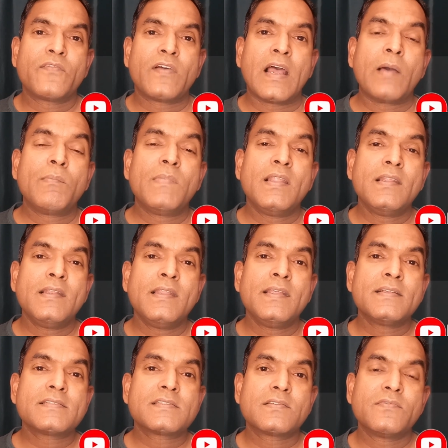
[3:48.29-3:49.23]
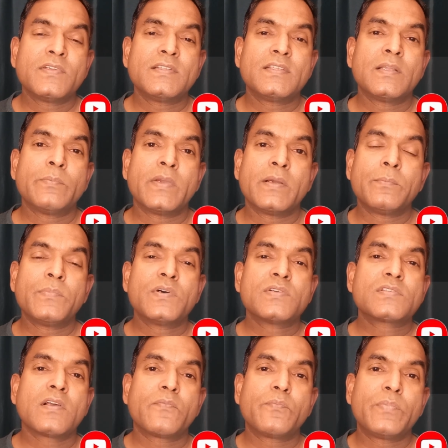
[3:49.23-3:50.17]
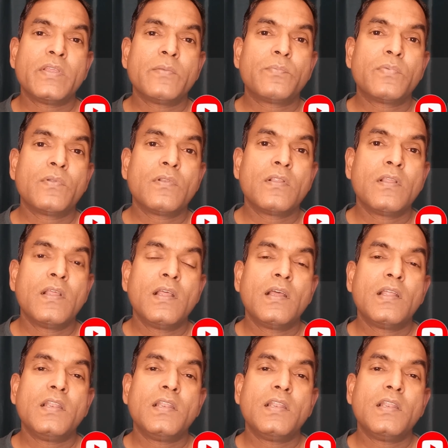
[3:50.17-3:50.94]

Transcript: family links with the members of people